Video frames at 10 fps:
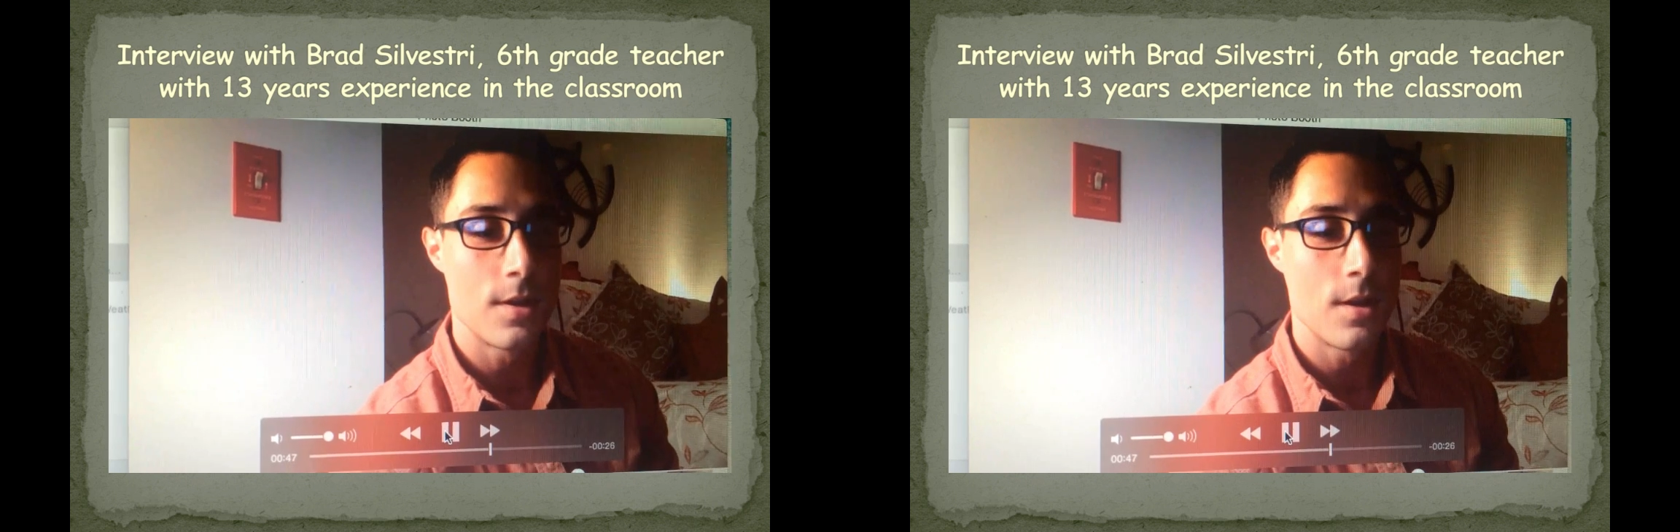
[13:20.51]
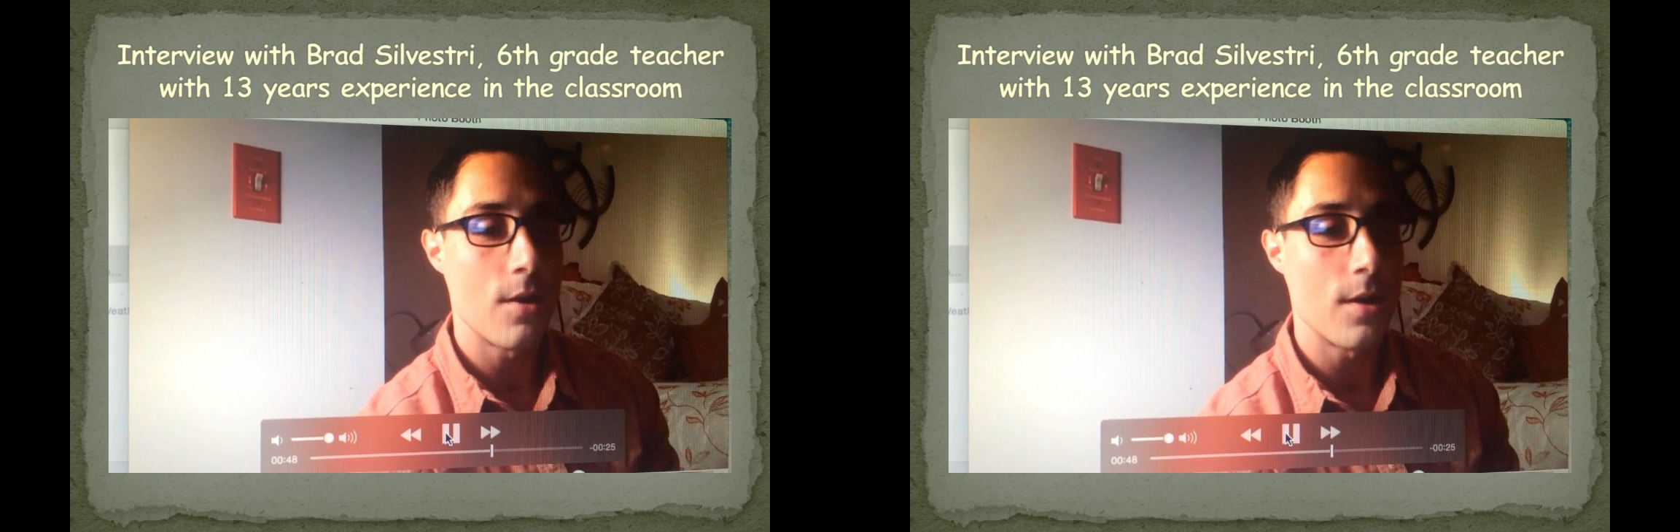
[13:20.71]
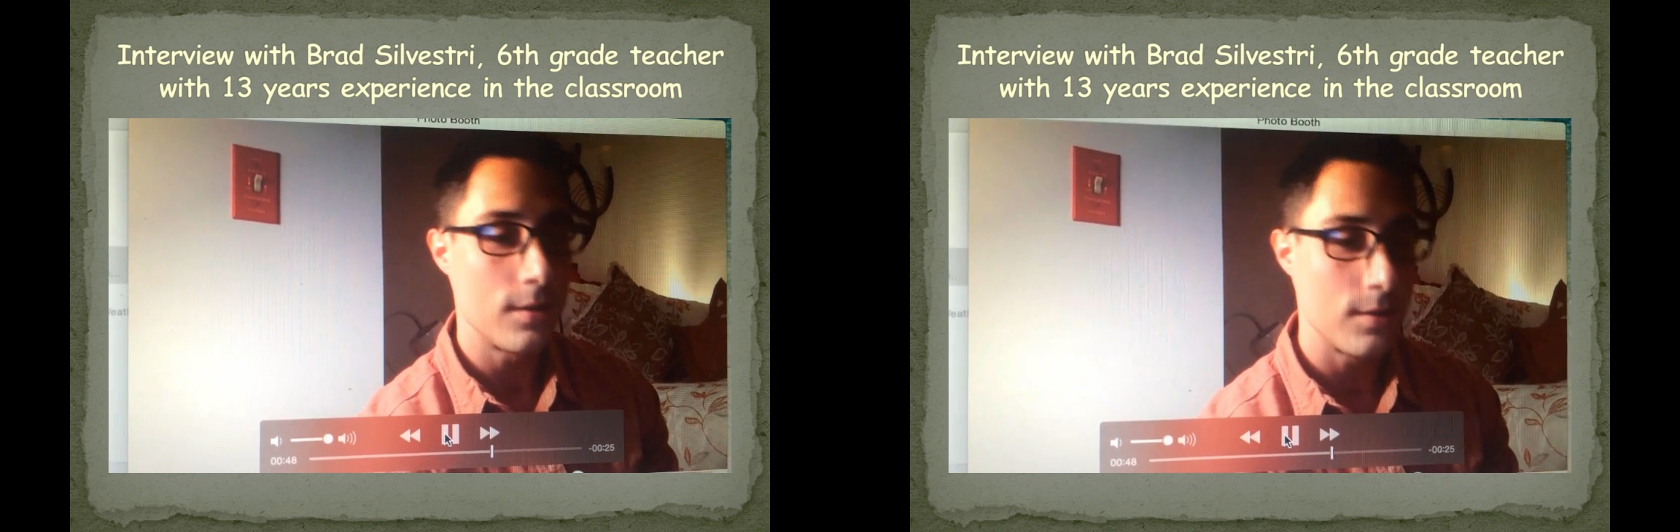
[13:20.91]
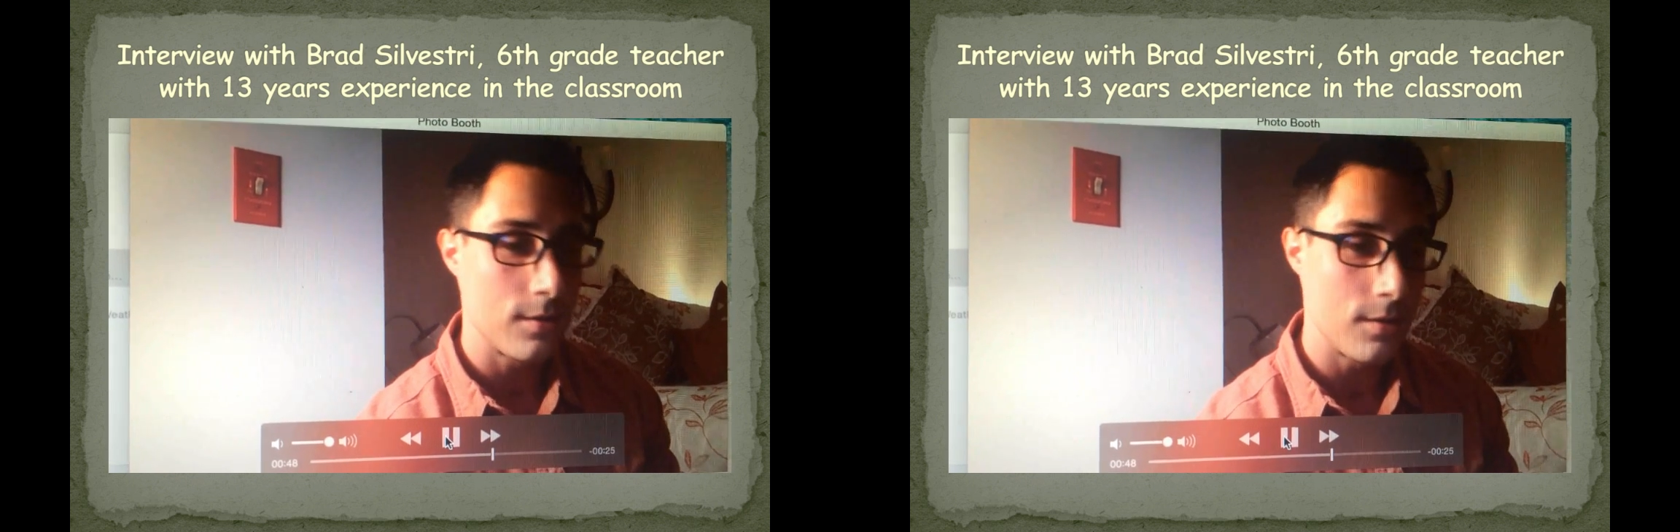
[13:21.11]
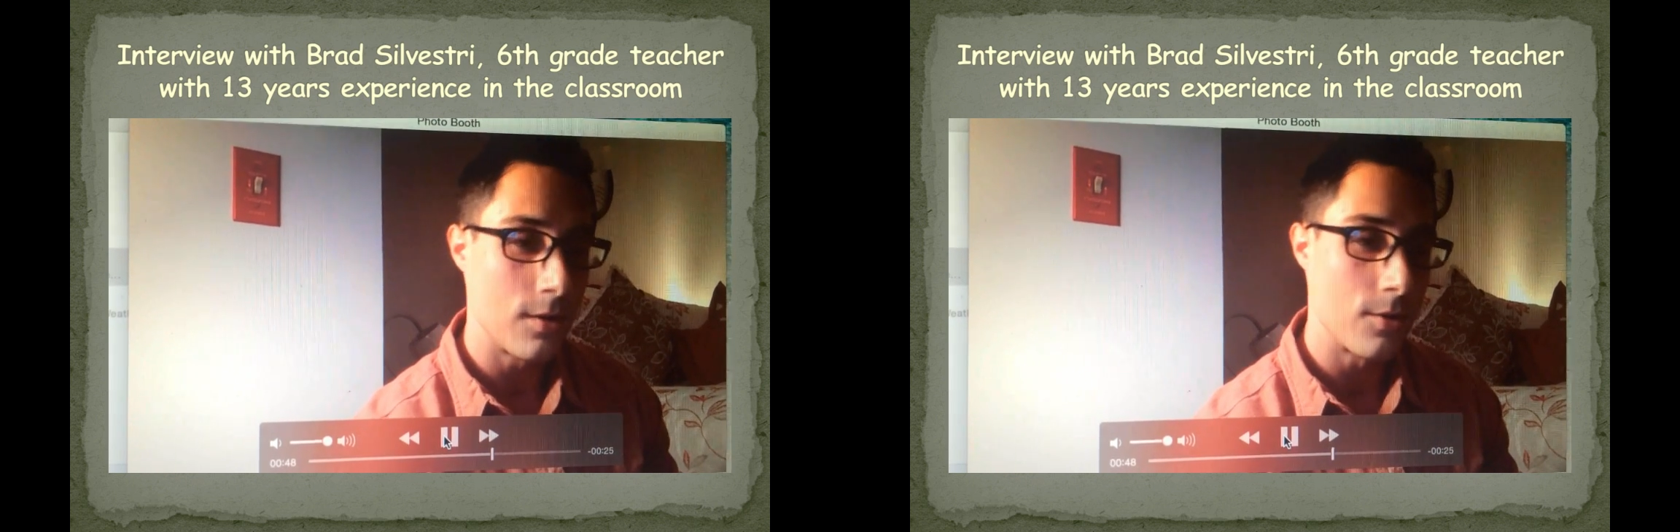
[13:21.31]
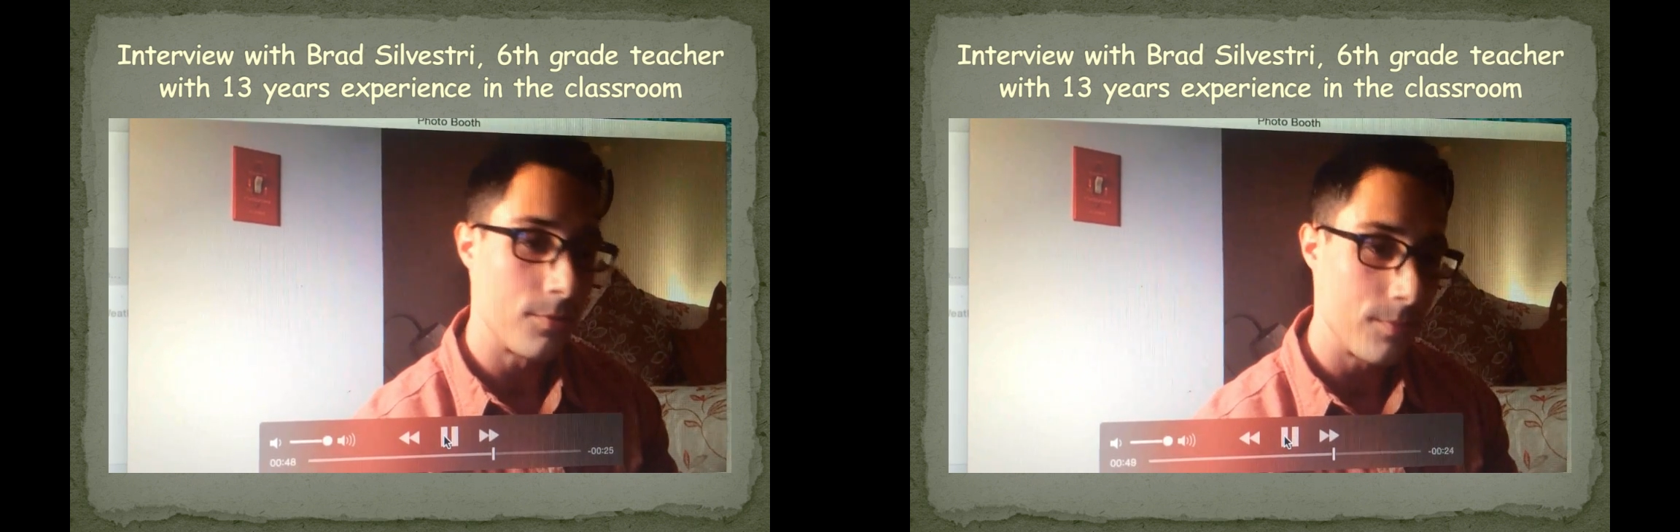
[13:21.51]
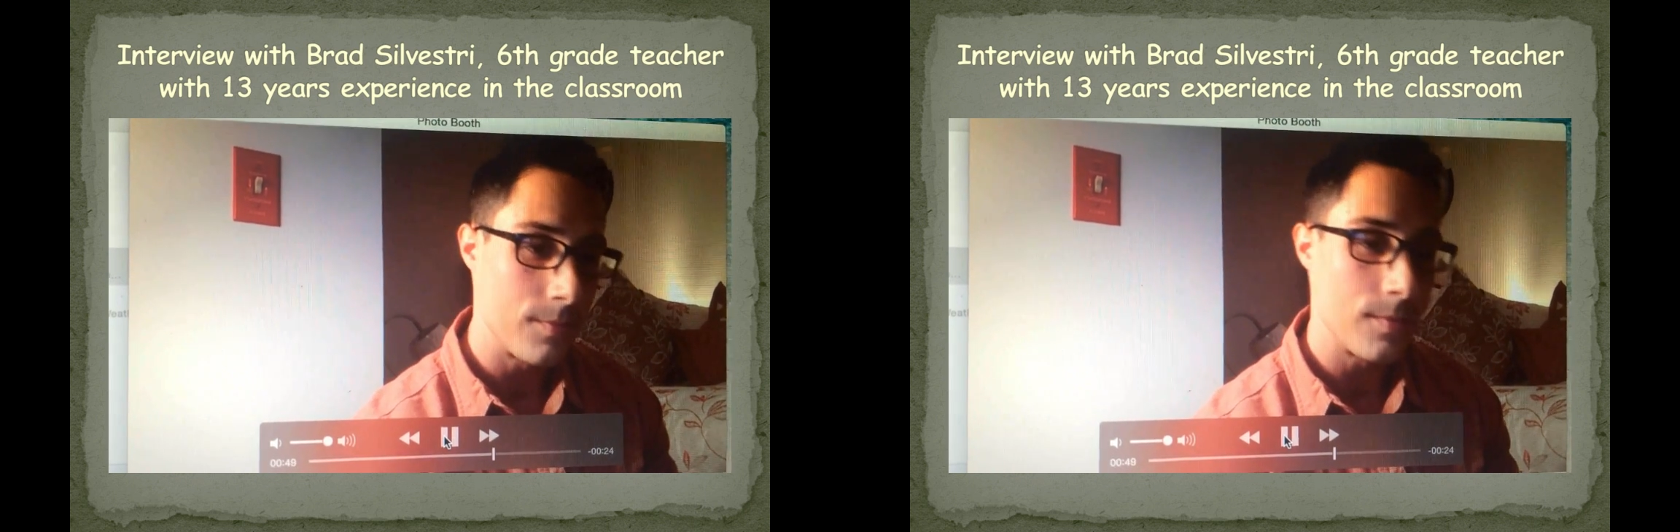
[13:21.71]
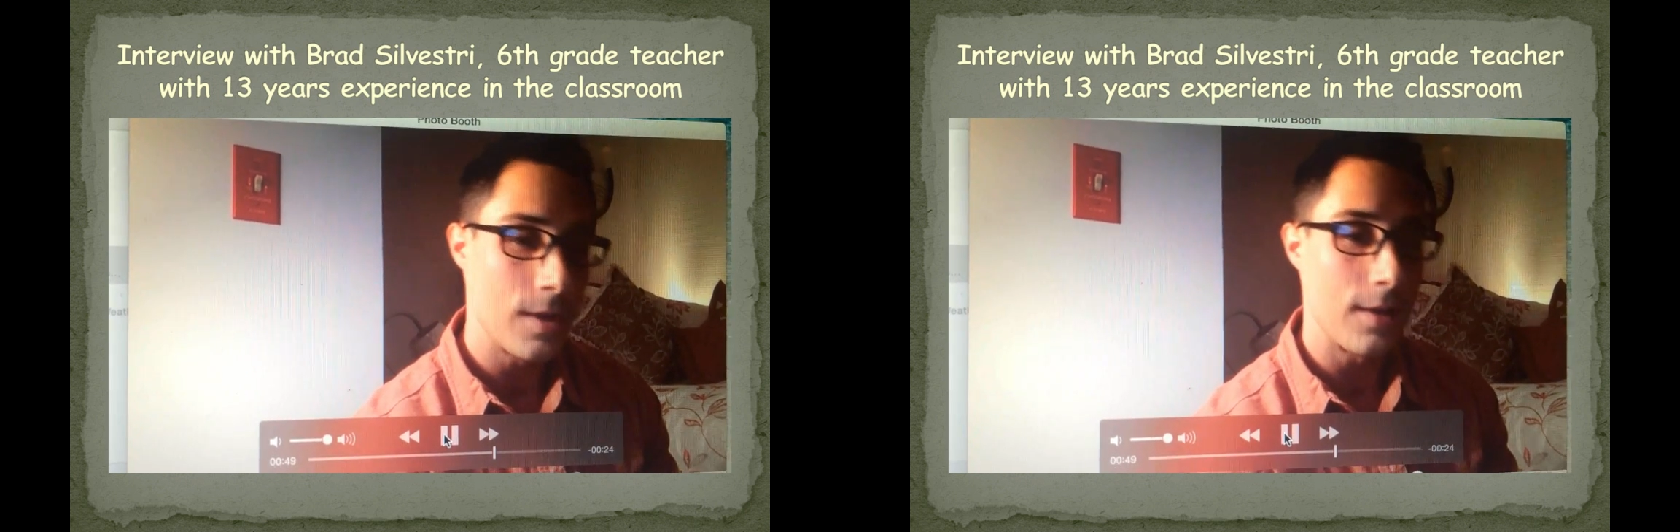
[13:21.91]
all right,
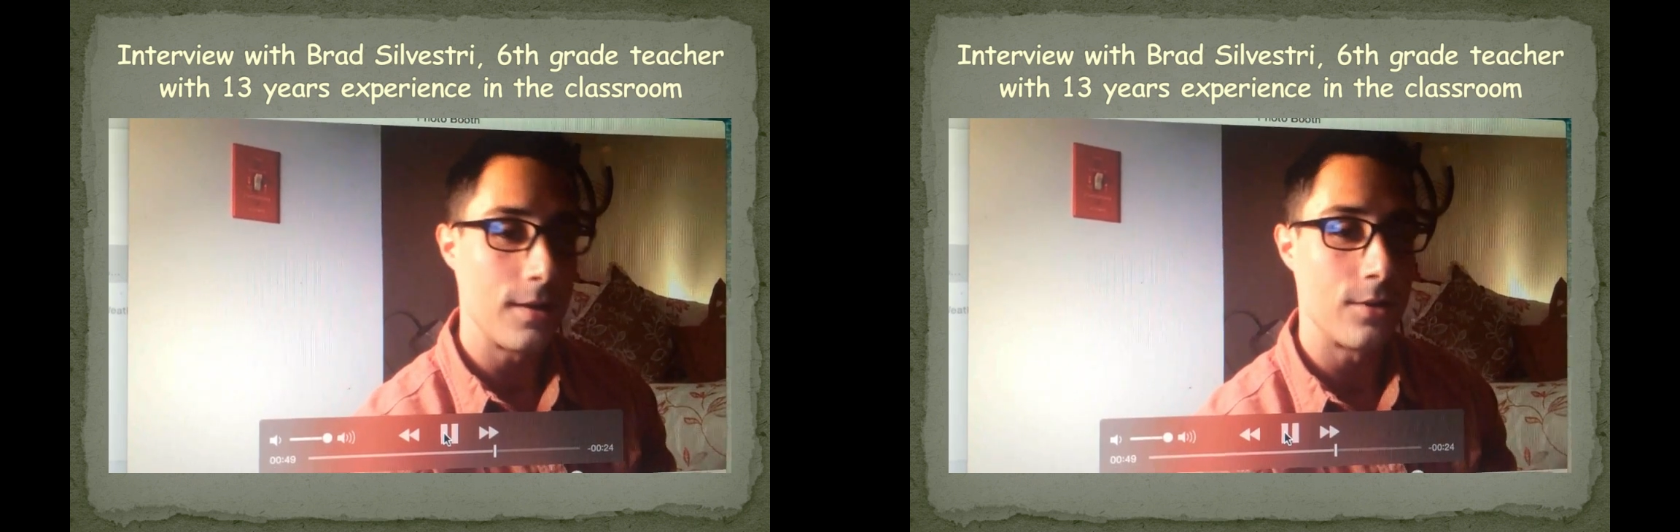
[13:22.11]
I